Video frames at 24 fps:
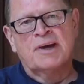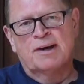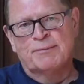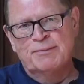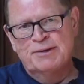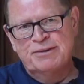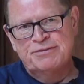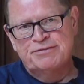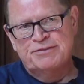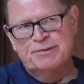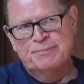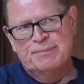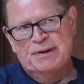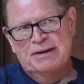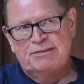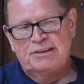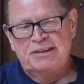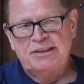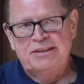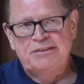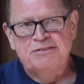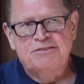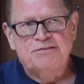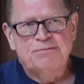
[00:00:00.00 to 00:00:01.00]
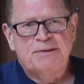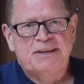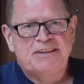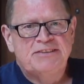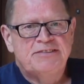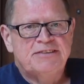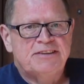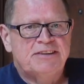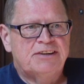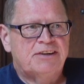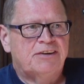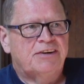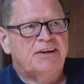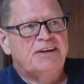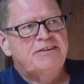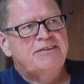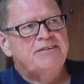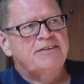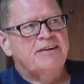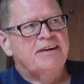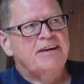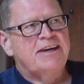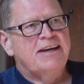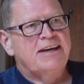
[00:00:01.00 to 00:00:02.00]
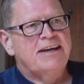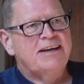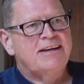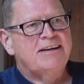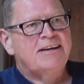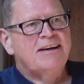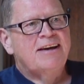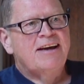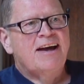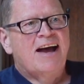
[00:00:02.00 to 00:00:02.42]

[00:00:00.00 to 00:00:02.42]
I moved to Beverley in 2019